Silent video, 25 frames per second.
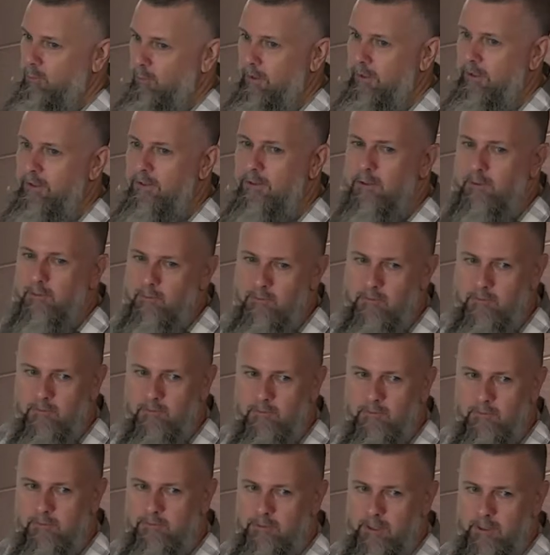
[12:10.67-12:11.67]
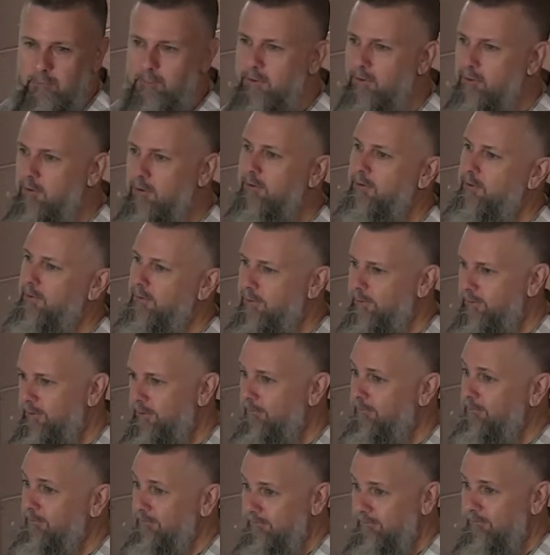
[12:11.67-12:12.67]
did he do? Tempted Jesus.
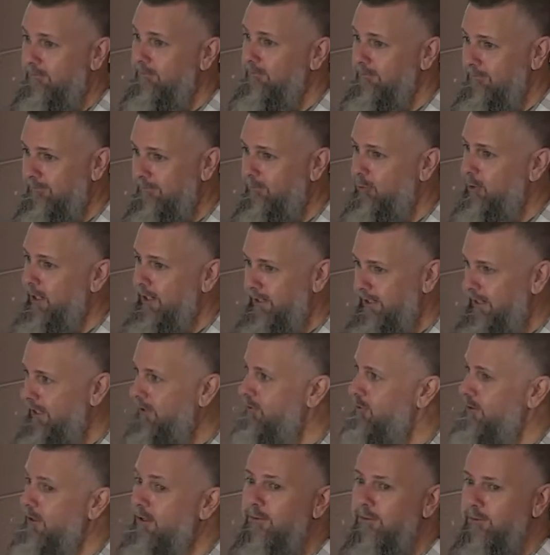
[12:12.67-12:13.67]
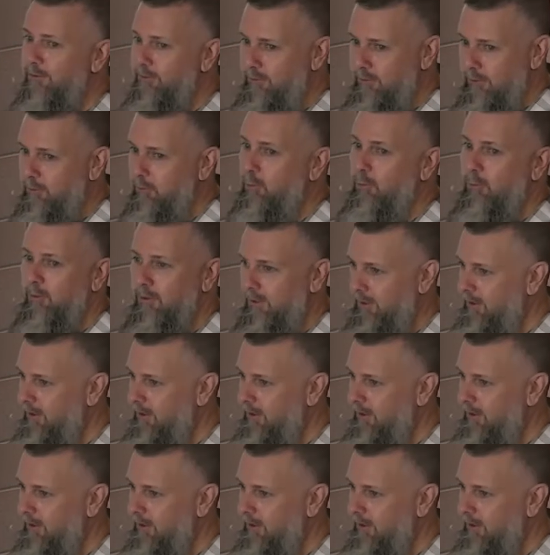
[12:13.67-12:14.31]
Tried to get Jesus to